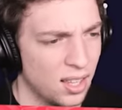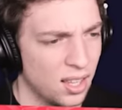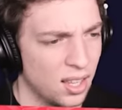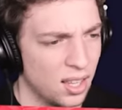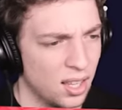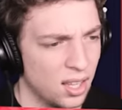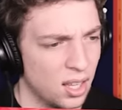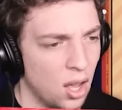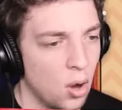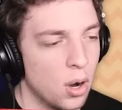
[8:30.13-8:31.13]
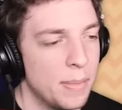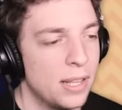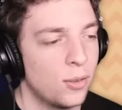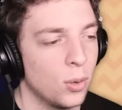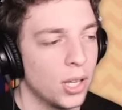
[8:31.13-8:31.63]
Sword. Oh, I mean,
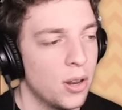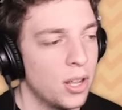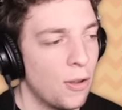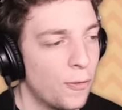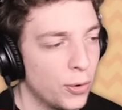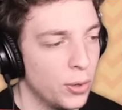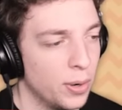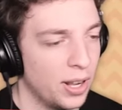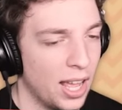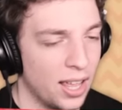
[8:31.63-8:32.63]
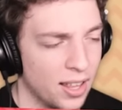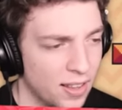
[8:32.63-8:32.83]
sword can only go through. Okay.